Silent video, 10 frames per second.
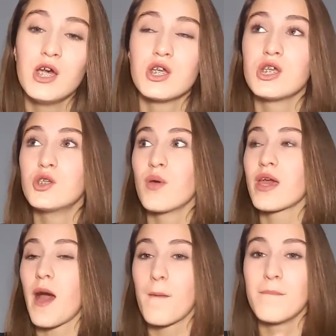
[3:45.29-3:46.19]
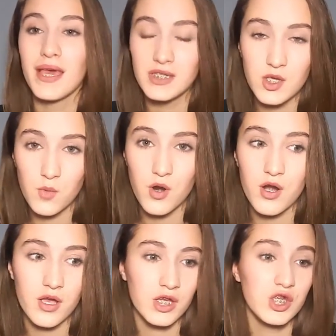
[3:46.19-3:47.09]
She's doing amazing
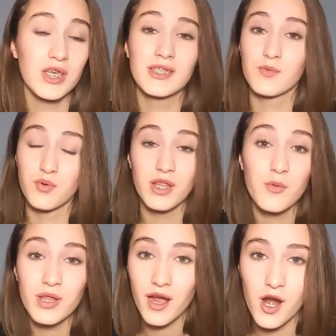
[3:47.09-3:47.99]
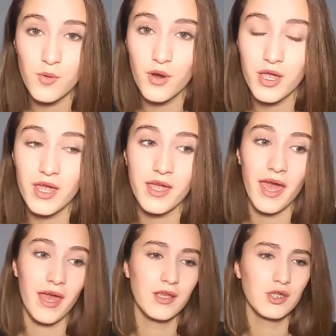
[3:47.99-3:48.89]
work. She's really, really
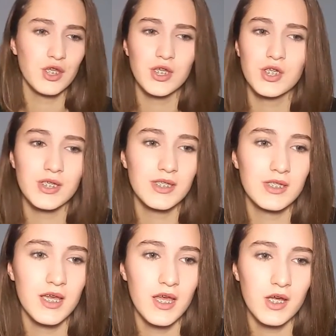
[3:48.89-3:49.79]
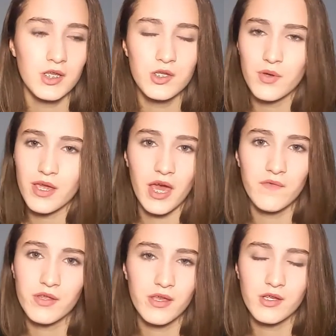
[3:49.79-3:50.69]
hardworking. And she's just doing
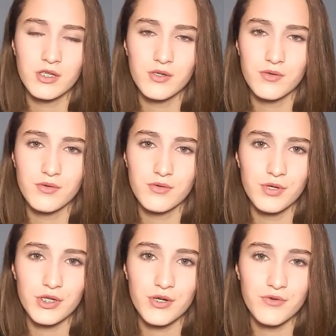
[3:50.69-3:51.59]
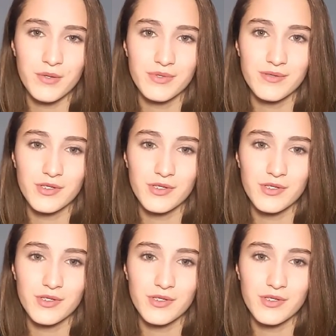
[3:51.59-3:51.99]
everything to reach her dreams.